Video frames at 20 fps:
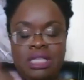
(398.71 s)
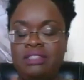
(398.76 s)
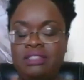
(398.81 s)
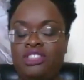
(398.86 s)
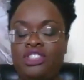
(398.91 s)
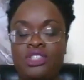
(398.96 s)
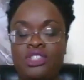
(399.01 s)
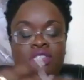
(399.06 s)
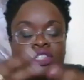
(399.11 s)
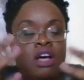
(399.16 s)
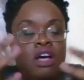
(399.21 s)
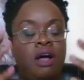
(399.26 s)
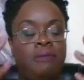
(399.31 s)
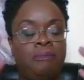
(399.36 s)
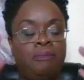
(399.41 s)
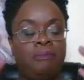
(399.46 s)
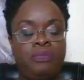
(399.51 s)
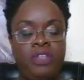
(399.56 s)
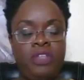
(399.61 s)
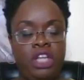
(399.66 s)
Just,
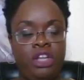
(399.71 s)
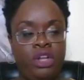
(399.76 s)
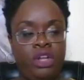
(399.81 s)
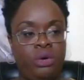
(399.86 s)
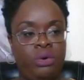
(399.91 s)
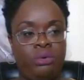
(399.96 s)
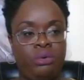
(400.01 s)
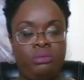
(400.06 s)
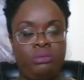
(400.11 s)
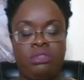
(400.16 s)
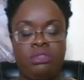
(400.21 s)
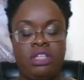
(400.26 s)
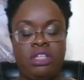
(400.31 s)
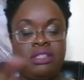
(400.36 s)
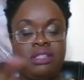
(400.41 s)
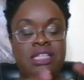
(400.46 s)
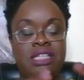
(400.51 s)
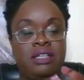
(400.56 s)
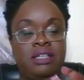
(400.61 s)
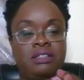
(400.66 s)
you know,
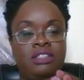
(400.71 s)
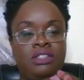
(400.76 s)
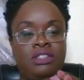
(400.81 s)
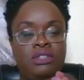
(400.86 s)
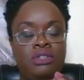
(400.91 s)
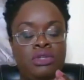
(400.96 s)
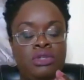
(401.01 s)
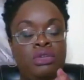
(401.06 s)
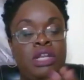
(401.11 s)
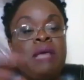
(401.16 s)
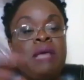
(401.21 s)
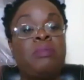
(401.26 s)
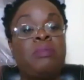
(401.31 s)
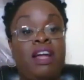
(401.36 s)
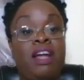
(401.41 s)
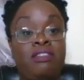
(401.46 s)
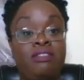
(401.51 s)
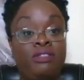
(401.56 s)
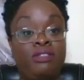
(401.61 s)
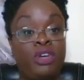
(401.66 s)
the you name it,
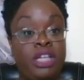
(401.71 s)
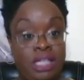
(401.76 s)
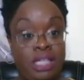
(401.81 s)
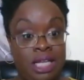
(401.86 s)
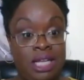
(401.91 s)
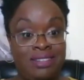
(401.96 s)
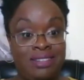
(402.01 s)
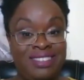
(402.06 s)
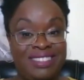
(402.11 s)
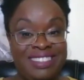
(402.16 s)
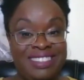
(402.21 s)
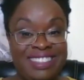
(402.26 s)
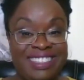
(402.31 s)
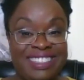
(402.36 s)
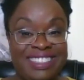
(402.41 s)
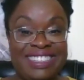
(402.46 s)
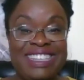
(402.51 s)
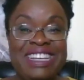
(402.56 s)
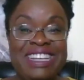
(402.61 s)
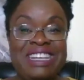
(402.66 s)
I've written
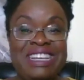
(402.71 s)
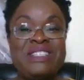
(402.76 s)
it.